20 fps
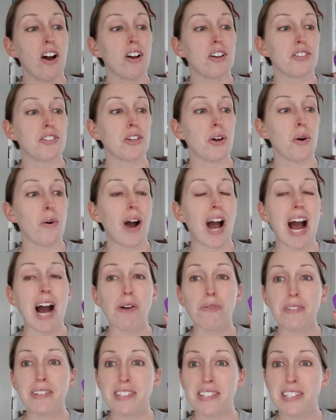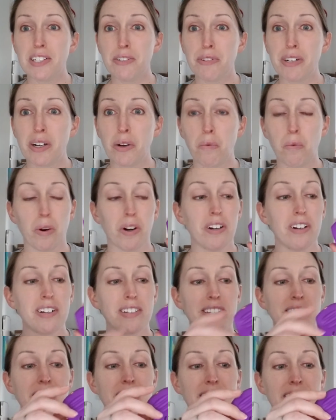So how a C-ring
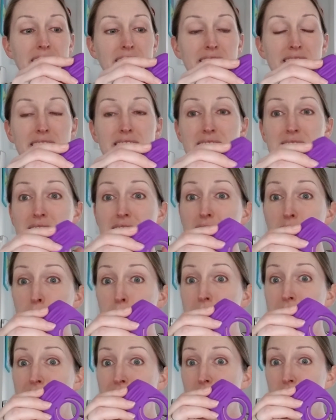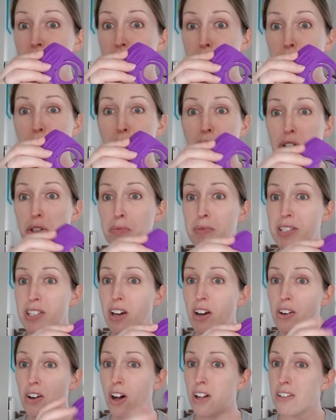works is this one has 2 loops.
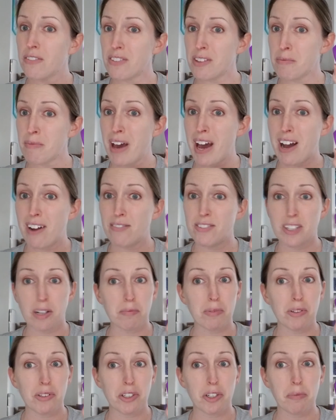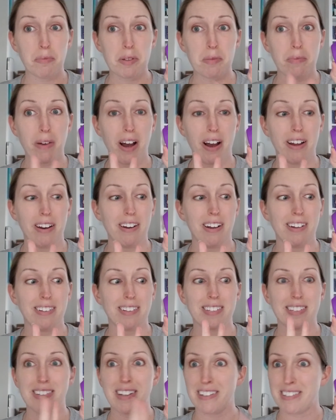Not all of them have double loops, but
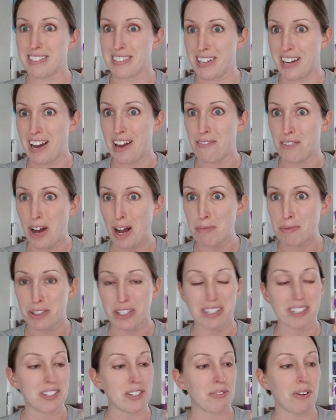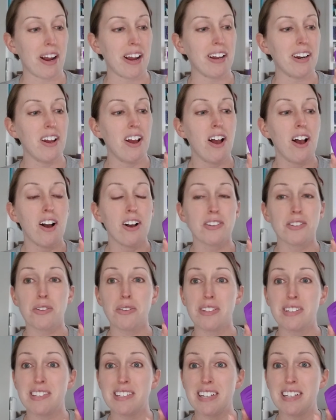it's nice to have options, right? So
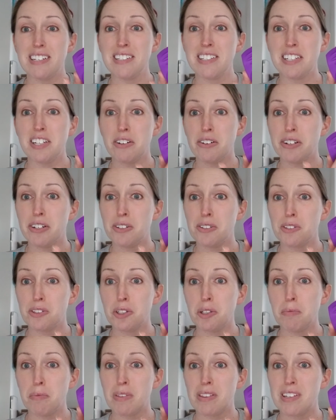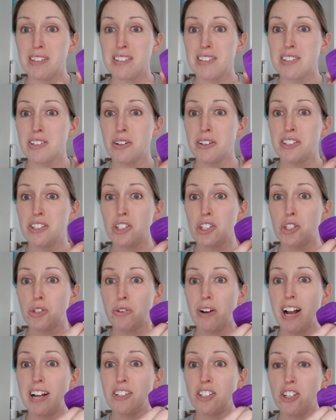this interior loop, this is going to
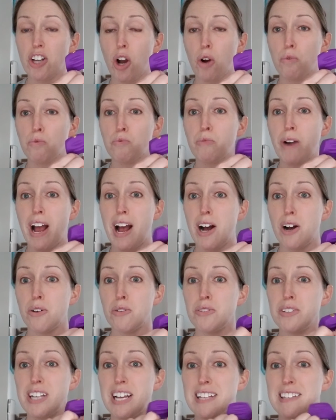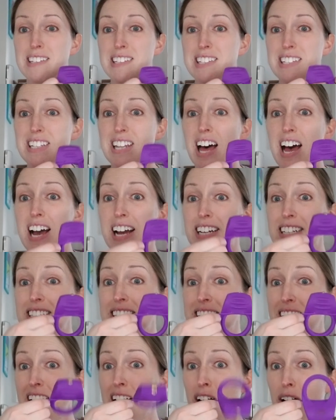stretch around and slide
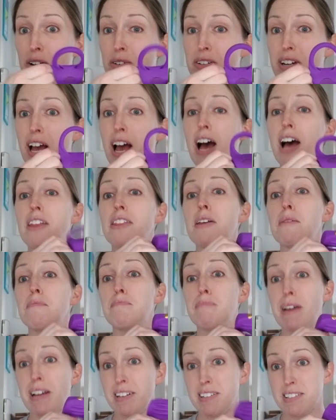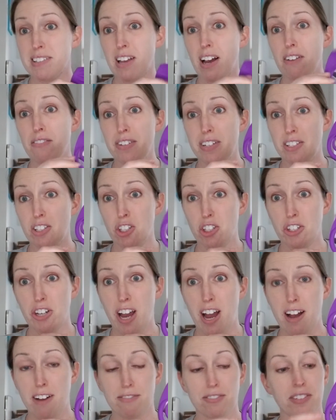down the base of his
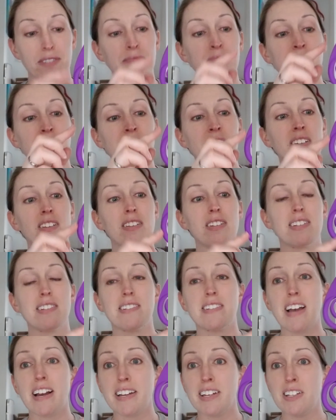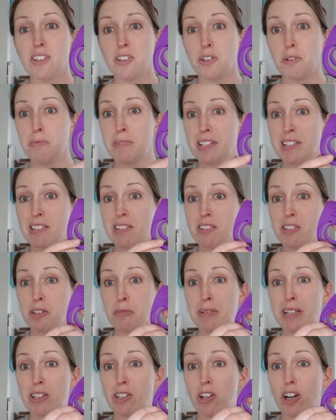shaft. The second loop that's a little
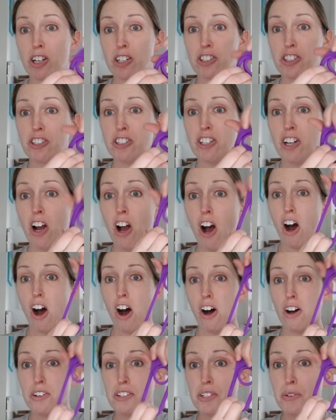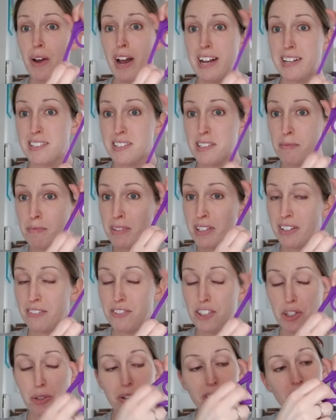bit larger also has some give
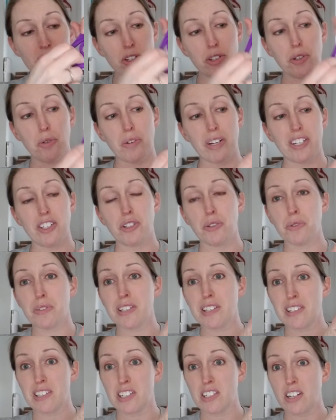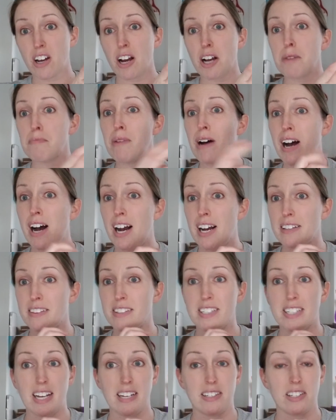to it, so you can use this to tuck behind the
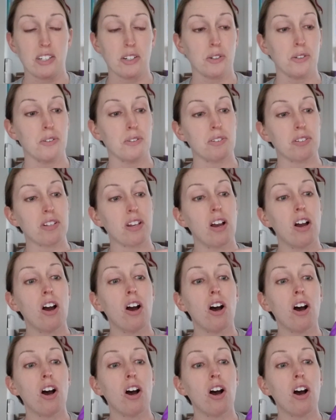testicles.